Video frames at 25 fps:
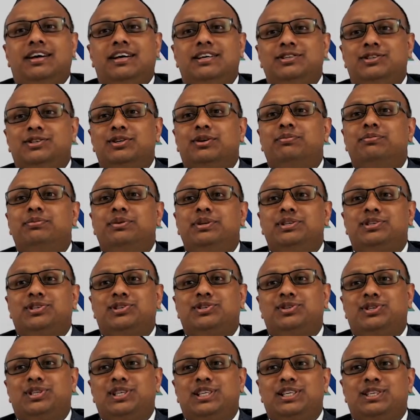job is to
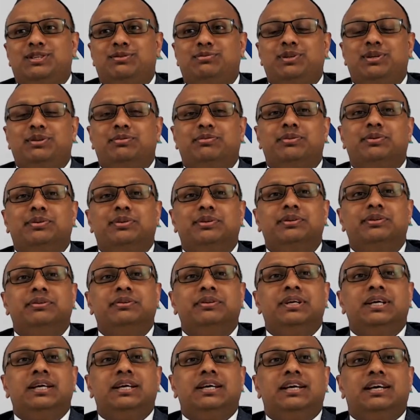teach people
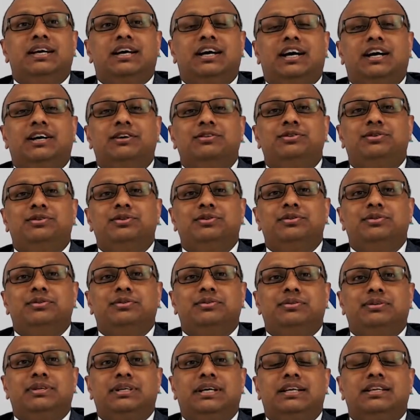how
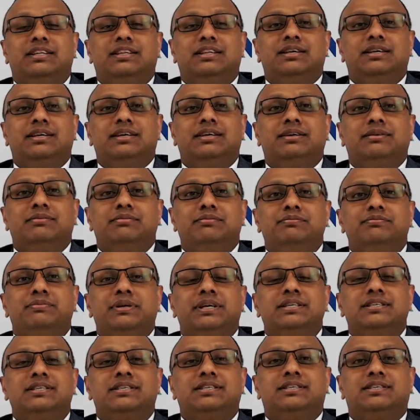to get the
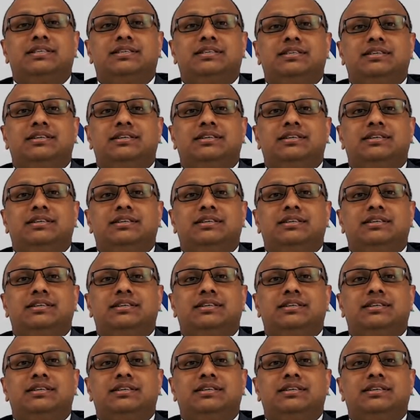best